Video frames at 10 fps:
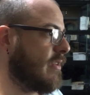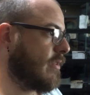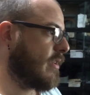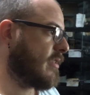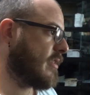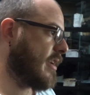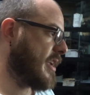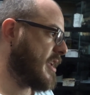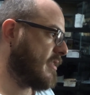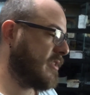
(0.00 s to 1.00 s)
is gonna
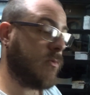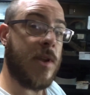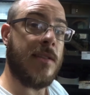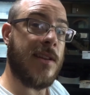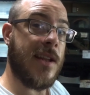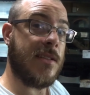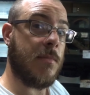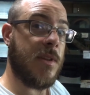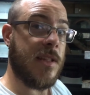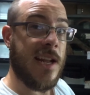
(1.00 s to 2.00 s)
eat this week, today is gonna
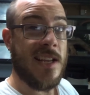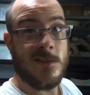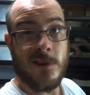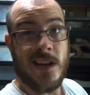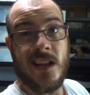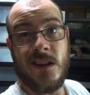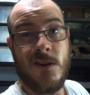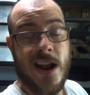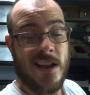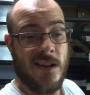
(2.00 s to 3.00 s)
be the day, so I gotta get
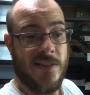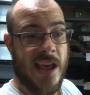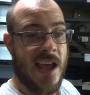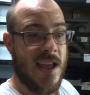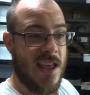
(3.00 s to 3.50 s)
cracking on that.